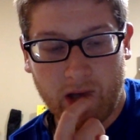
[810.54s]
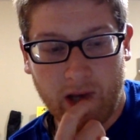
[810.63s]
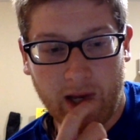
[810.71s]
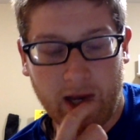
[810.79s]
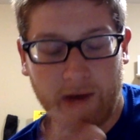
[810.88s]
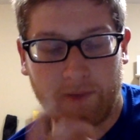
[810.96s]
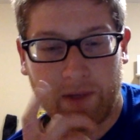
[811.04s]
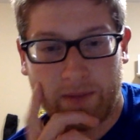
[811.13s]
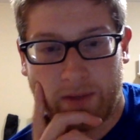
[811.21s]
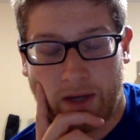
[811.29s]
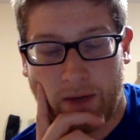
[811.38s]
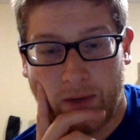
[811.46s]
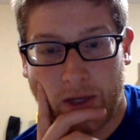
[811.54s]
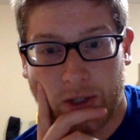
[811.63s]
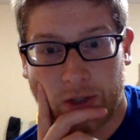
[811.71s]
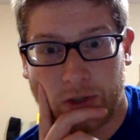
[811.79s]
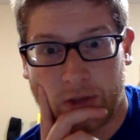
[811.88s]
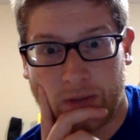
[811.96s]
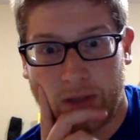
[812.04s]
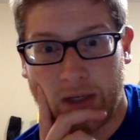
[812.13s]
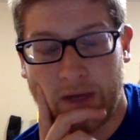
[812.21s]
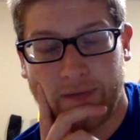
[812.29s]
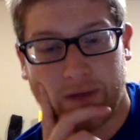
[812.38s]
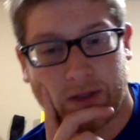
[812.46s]
I can't remember. I watched so many
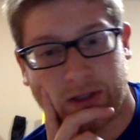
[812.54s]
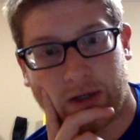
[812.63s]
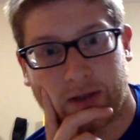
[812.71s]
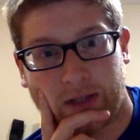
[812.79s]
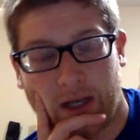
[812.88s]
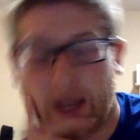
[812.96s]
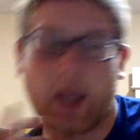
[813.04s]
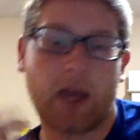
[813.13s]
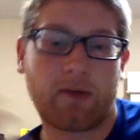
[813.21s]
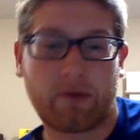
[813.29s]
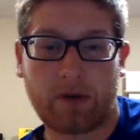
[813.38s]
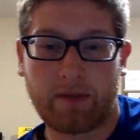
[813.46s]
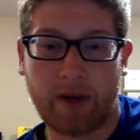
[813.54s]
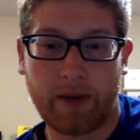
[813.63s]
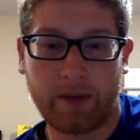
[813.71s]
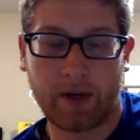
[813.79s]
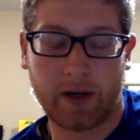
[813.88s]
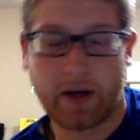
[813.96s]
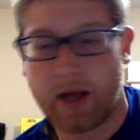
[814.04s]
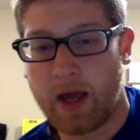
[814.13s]
Netflix shows that I can't even remember.